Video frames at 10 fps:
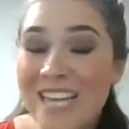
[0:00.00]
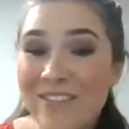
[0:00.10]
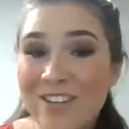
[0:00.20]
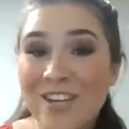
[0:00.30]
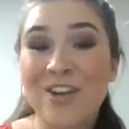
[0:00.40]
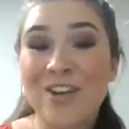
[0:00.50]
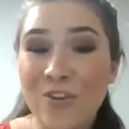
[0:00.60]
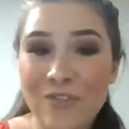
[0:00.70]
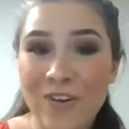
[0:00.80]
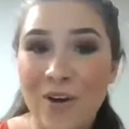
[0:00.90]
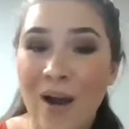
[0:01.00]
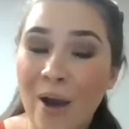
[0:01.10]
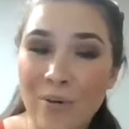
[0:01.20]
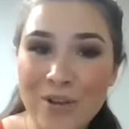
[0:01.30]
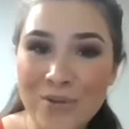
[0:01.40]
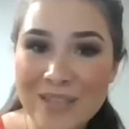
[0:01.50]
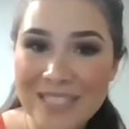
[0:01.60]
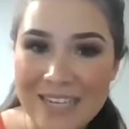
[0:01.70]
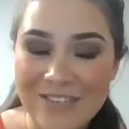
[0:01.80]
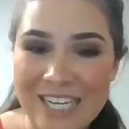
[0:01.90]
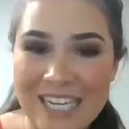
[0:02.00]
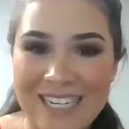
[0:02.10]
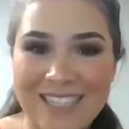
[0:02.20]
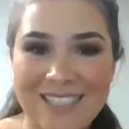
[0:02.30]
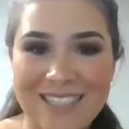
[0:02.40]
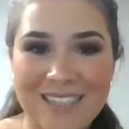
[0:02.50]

David Kanervo. How are you this evening?